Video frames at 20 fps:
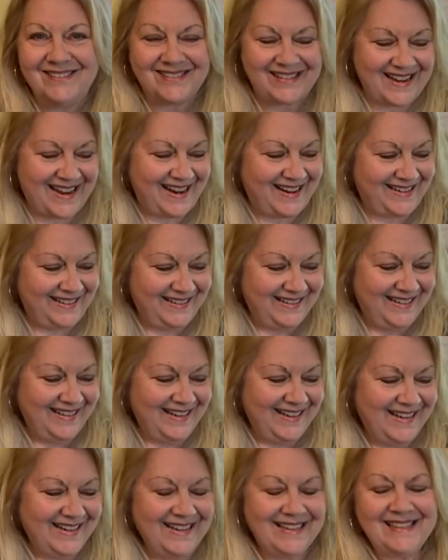okay?
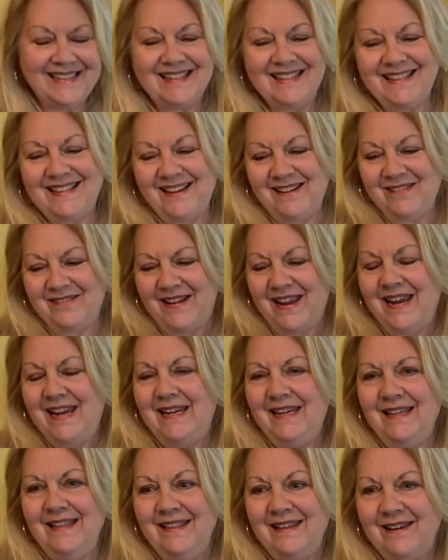So
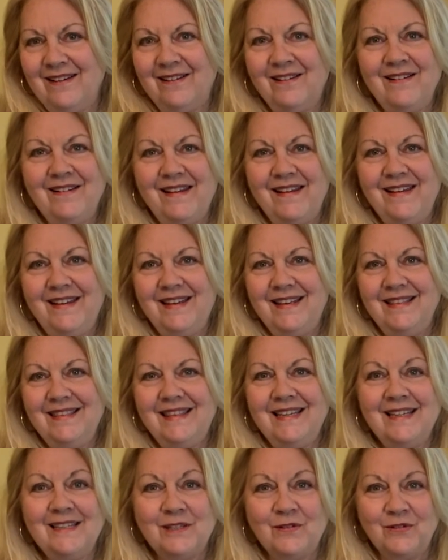hang in there, and
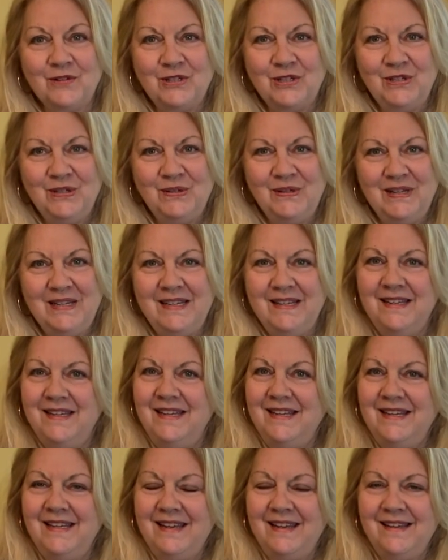thanks for tuning
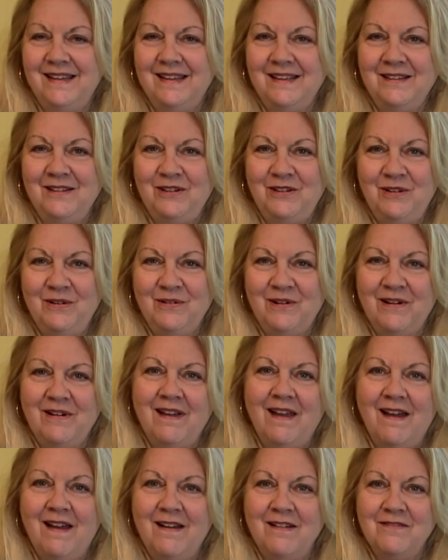in, and you will
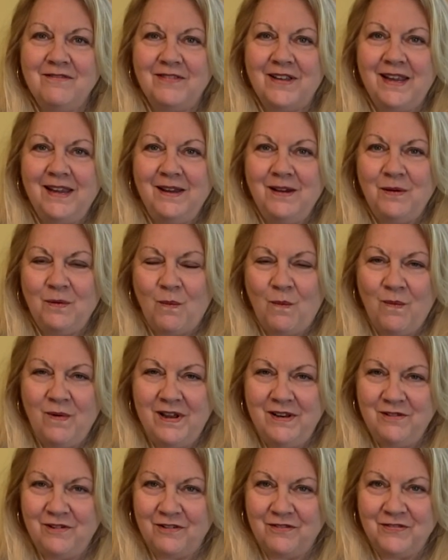have a
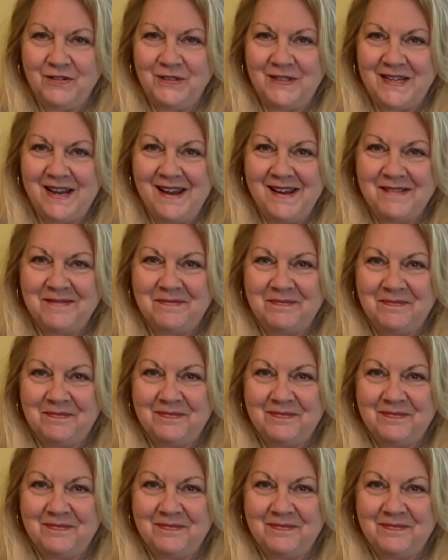wonderful day.